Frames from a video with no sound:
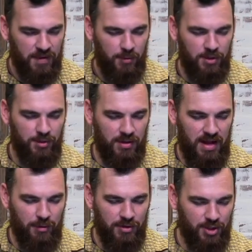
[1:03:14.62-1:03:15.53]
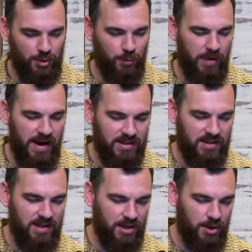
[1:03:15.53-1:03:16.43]
Would you allow us to
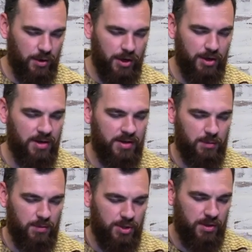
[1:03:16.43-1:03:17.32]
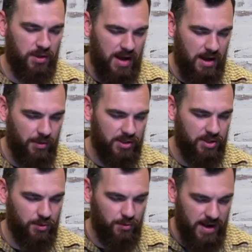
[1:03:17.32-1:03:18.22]
rest in your goodness? Would you allow us
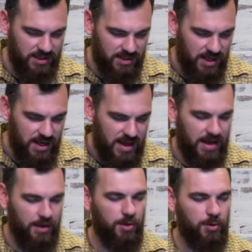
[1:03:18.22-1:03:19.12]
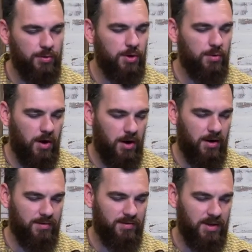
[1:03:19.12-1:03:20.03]
to rest in who you are?